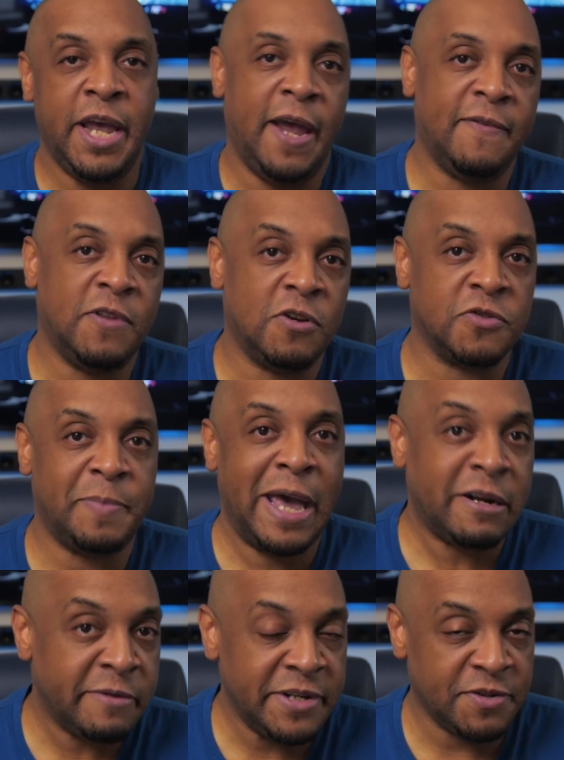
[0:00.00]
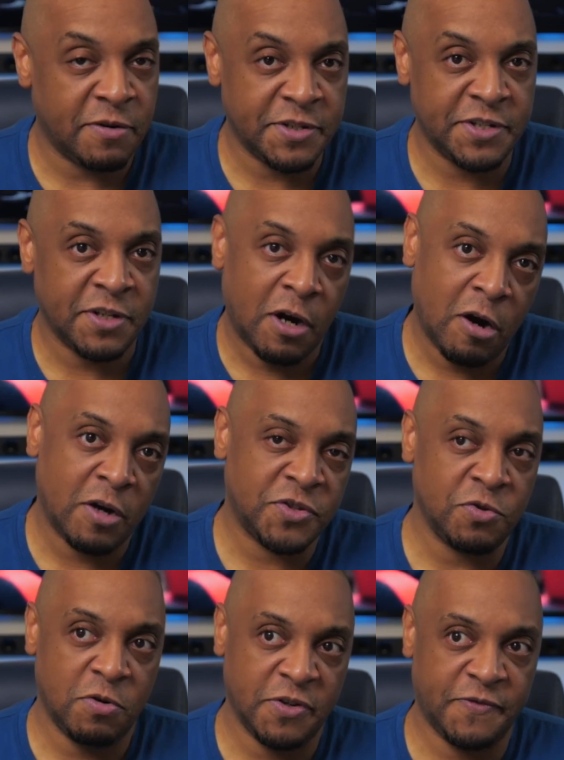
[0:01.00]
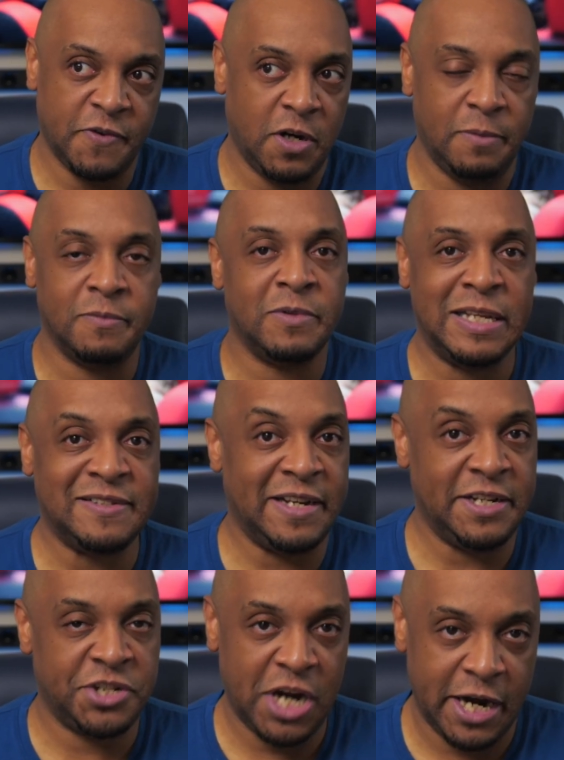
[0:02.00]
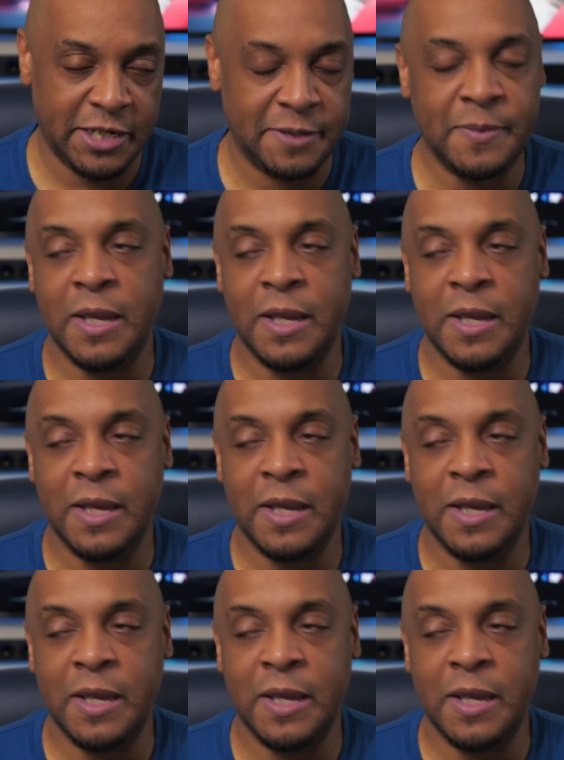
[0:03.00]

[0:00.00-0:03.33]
if those battery resources are sourced from, let's say, China.